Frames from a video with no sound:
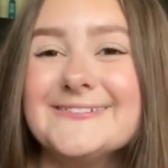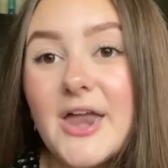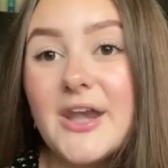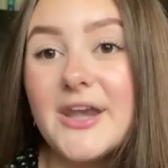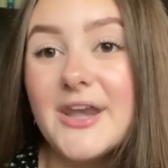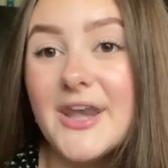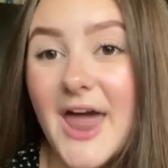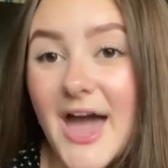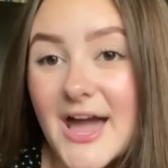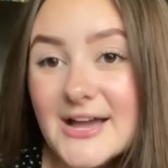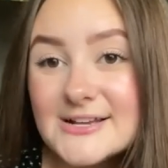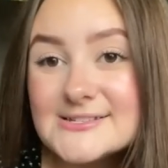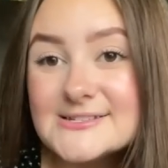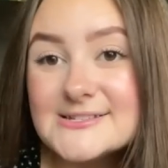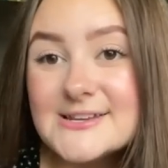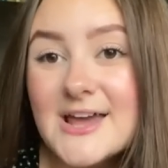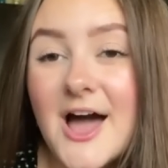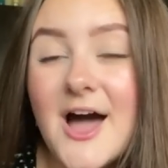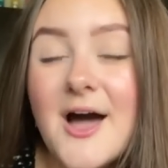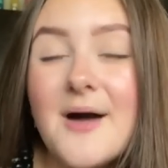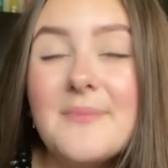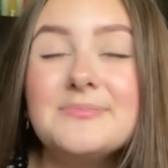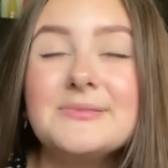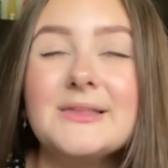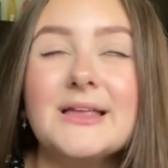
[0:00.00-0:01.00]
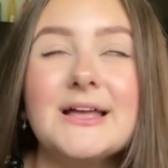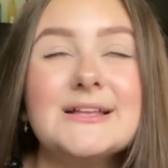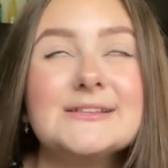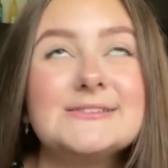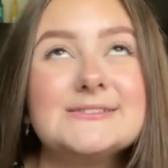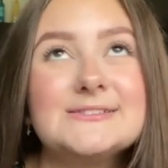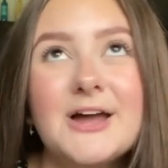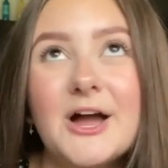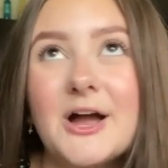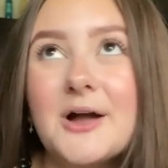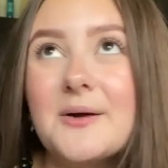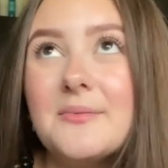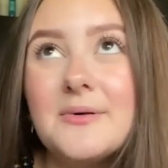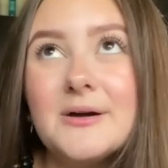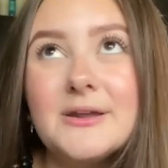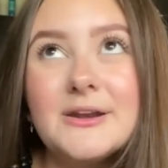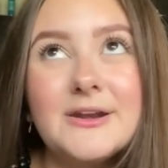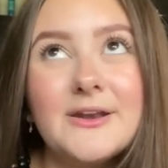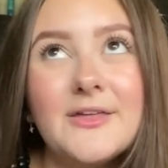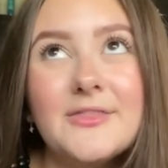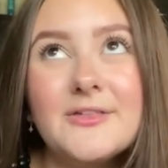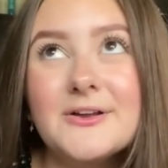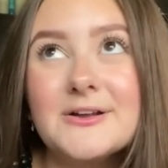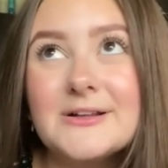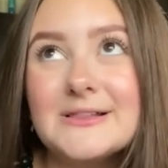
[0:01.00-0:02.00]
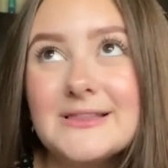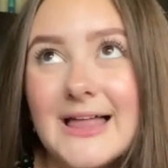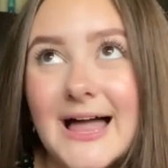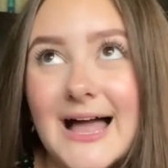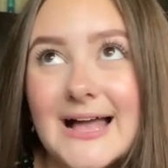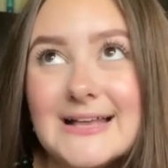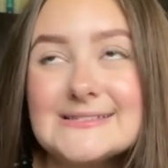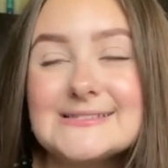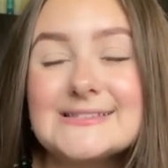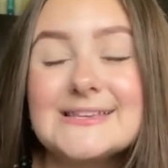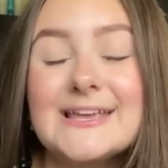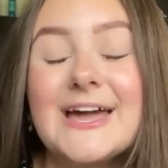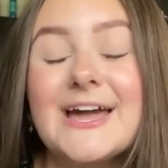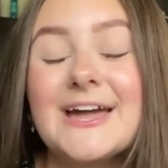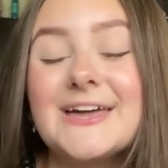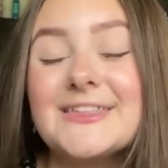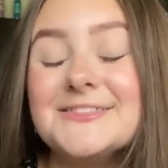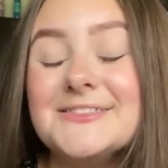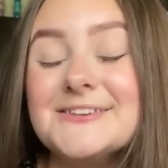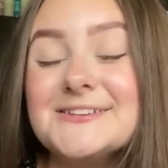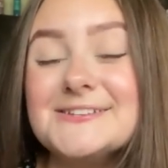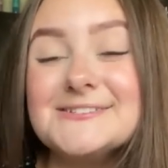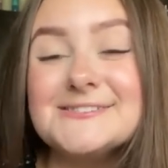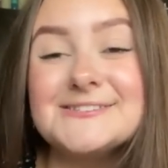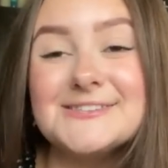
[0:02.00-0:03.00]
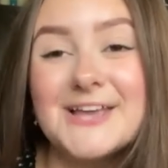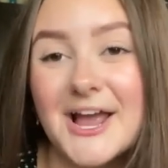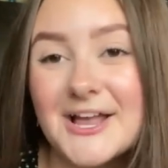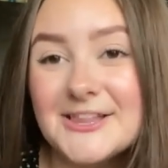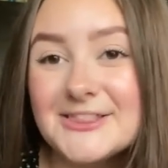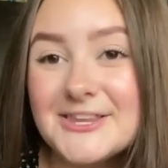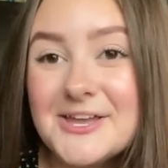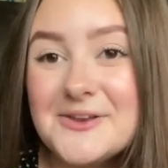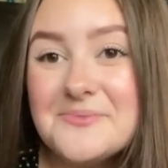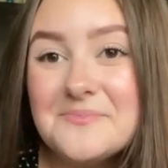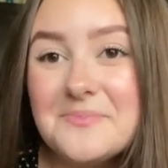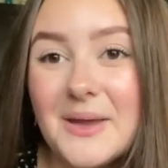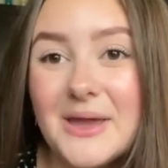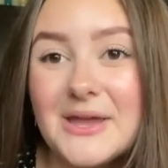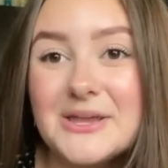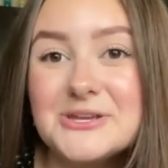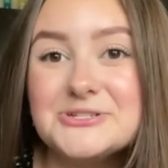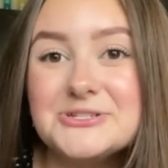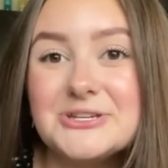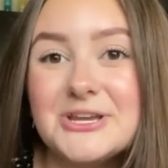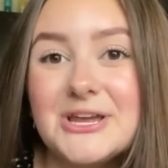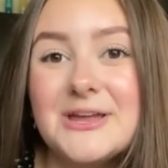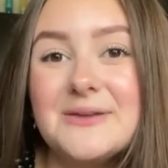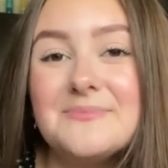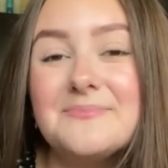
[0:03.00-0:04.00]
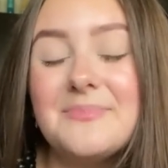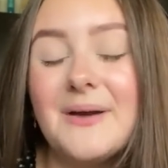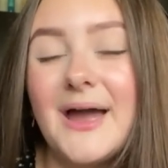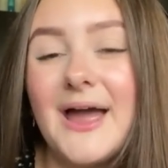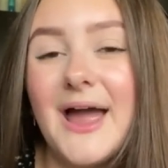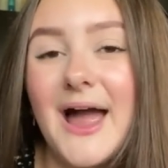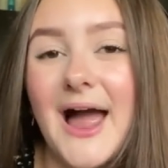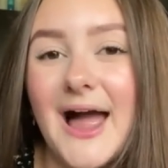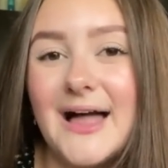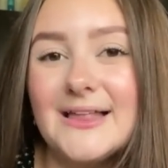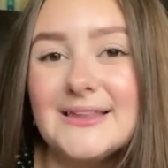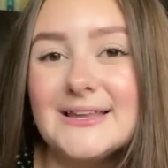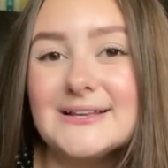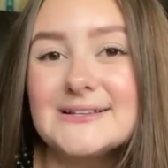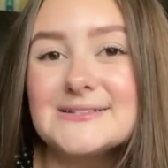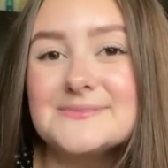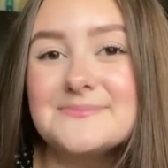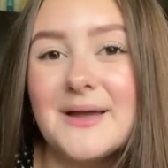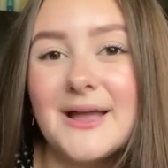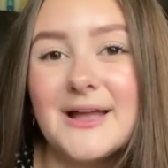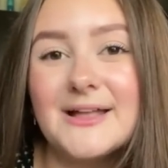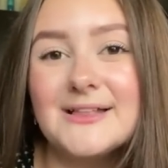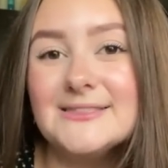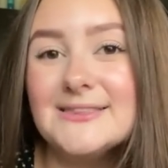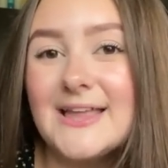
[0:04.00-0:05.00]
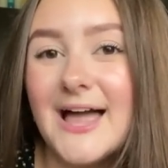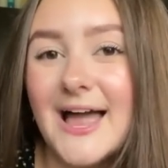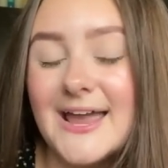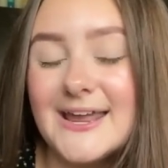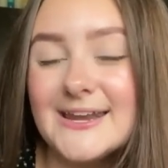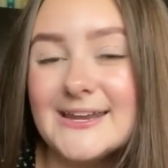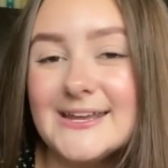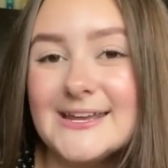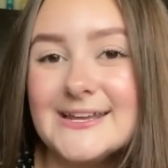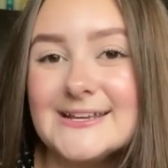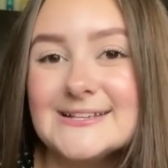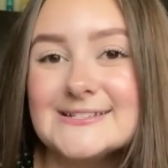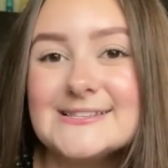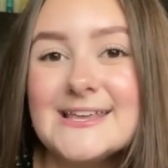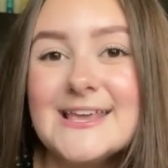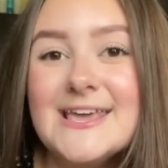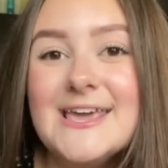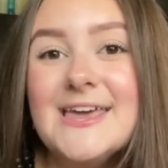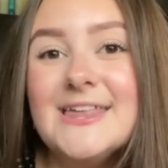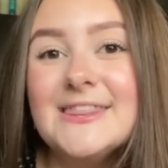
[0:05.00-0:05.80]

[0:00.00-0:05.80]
Next up, let's talk about another classic, The Silent Patient by Alex Michaelides.